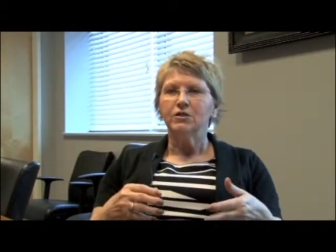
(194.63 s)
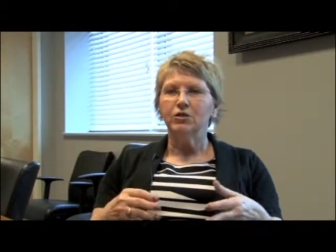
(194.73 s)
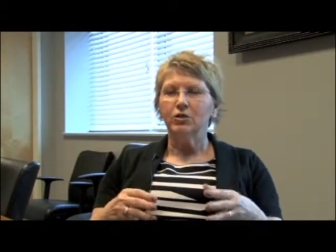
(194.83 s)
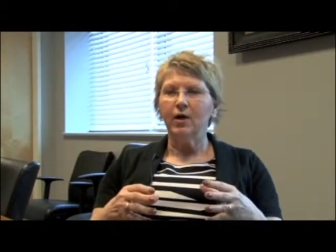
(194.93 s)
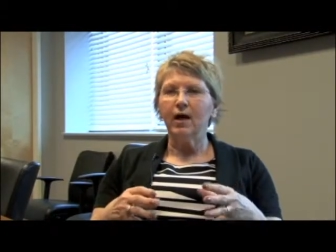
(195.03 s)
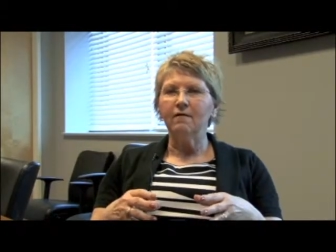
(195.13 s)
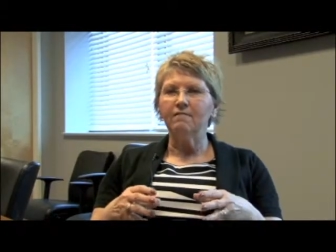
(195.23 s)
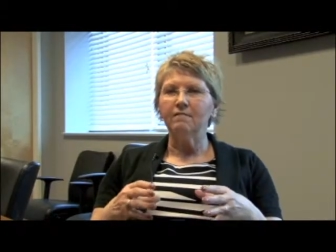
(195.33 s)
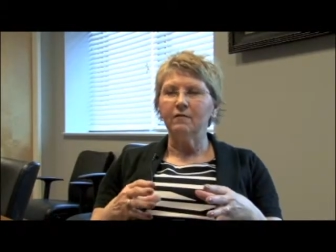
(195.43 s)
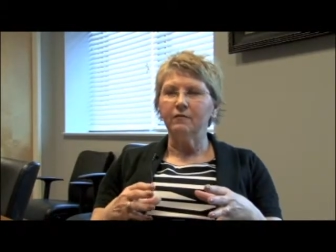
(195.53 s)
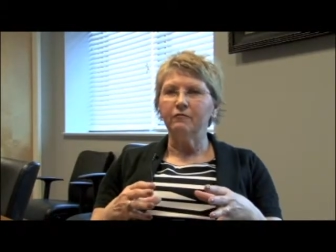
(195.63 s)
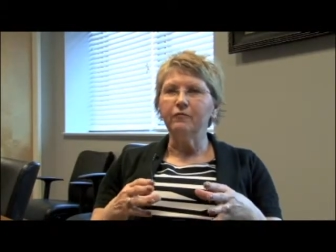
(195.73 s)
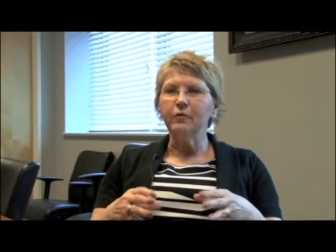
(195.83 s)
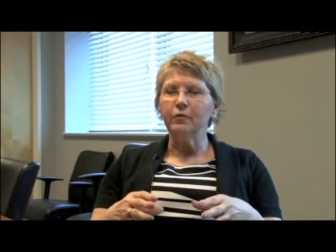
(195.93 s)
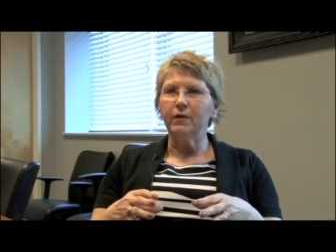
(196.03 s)
So you have
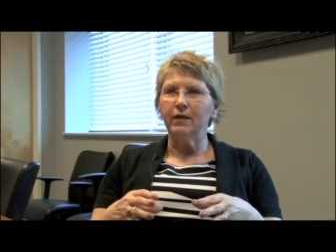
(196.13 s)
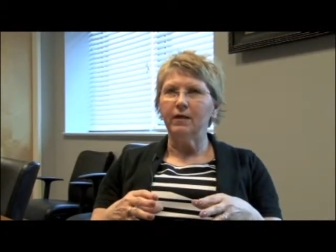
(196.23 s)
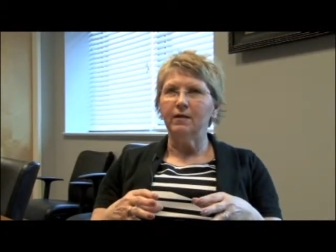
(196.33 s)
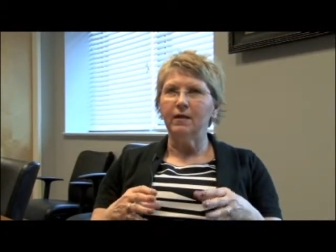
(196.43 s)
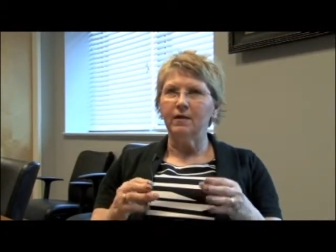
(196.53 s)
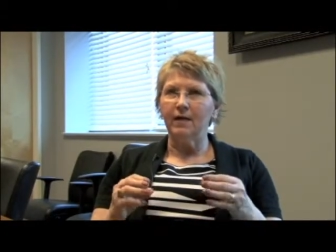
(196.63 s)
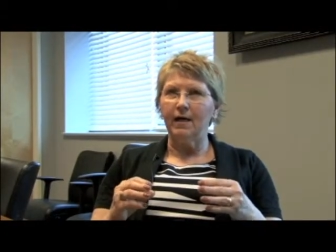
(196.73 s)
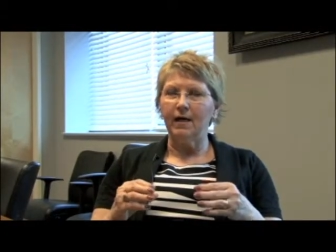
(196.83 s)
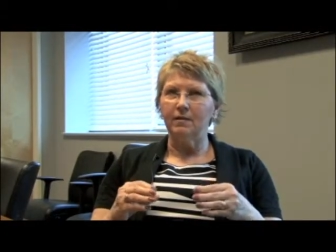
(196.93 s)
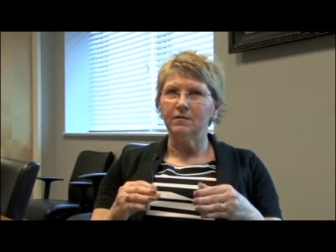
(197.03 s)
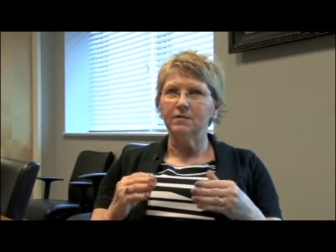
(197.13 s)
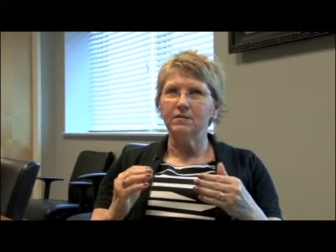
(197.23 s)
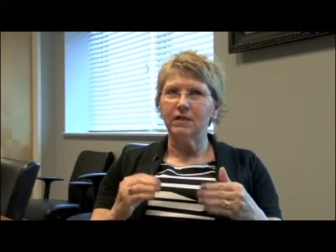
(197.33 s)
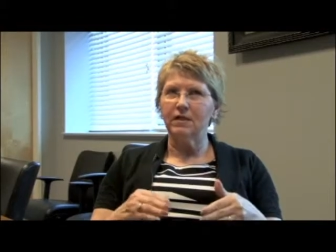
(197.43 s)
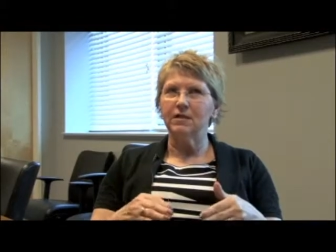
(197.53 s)
fluid that
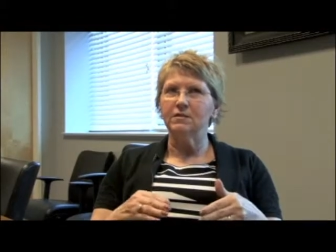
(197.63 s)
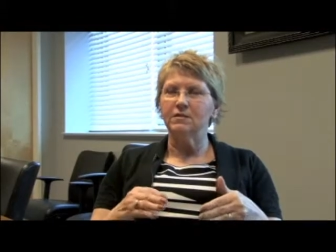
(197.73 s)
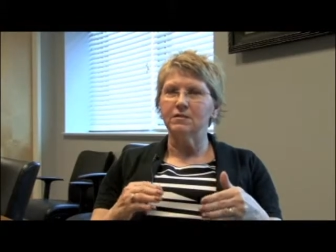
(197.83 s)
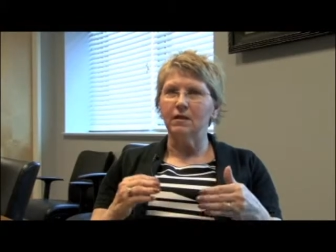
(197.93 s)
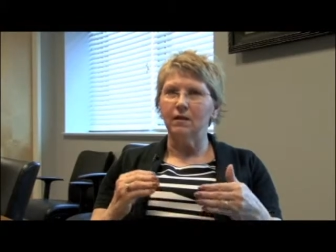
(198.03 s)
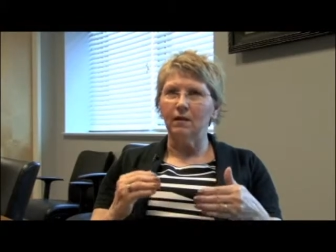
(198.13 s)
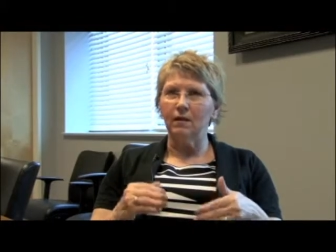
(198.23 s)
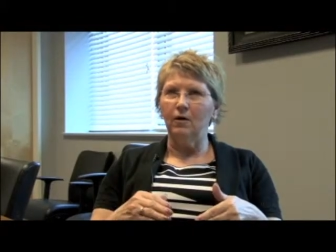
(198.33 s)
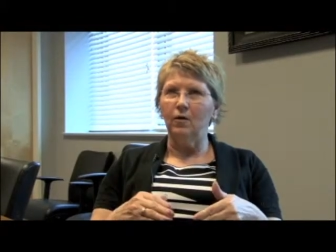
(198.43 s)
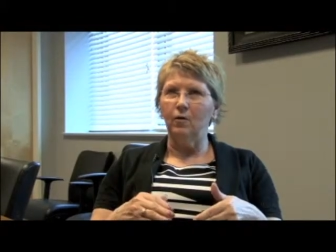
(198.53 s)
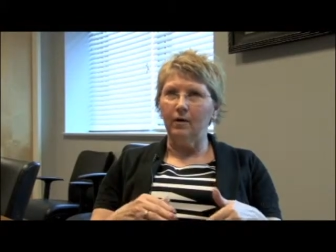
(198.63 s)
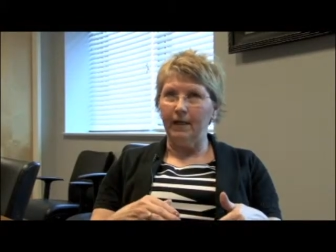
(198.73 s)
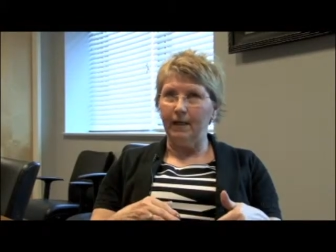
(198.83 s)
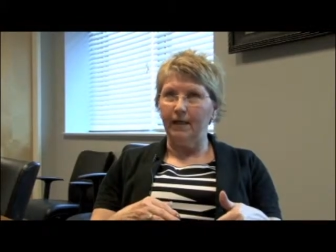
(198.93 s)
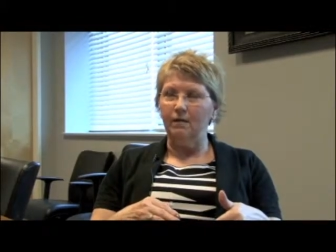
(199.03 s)
stays in the low
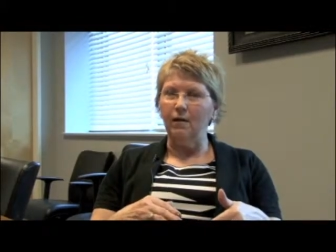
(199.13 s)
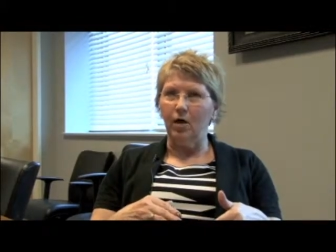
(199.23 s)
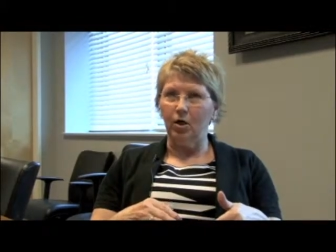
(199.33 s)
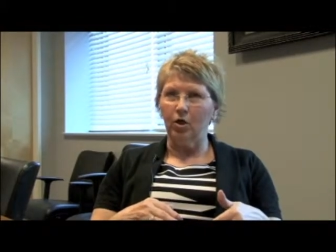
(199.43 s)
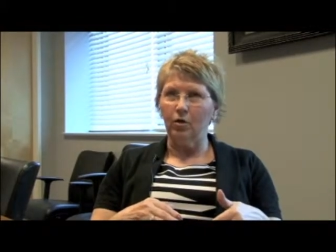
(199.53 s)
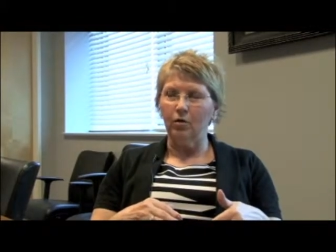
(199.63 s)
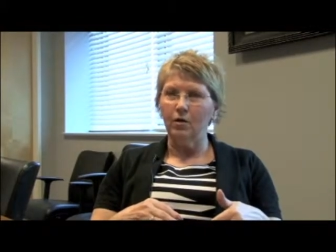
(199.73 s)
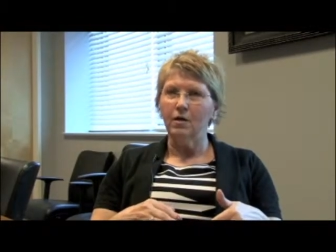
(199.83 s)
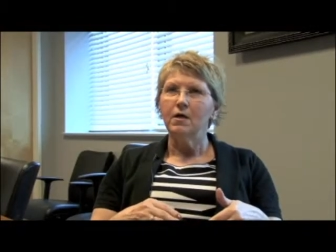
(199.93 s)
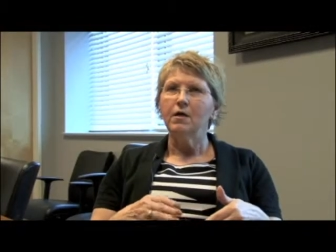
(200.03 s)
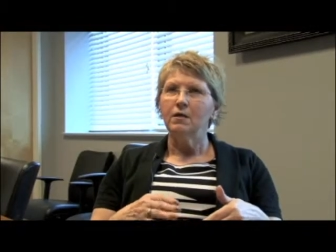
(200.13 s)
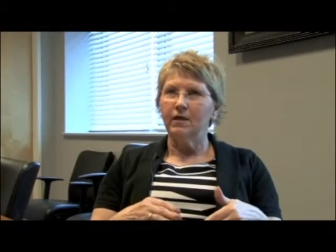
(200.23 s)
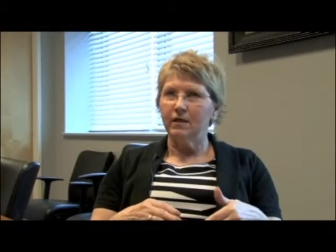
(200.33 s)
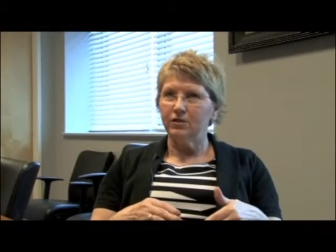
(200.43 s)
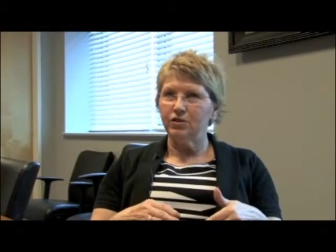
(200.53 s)
leg longer
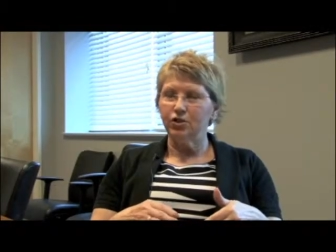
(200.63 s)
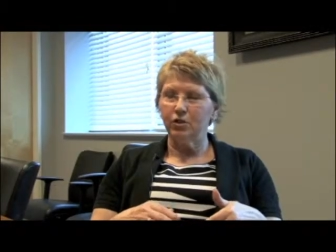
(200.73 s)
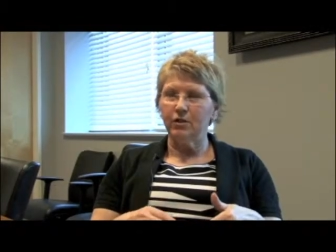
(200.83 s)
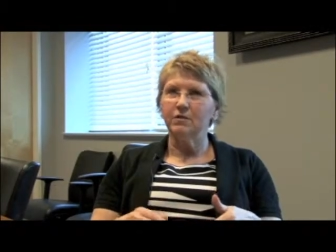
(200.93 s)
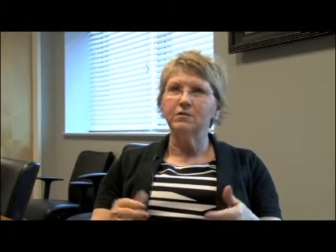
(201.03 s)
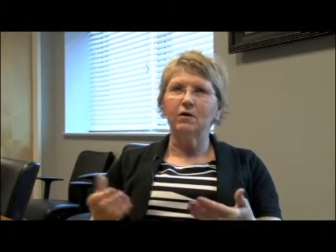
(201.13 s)
than it should.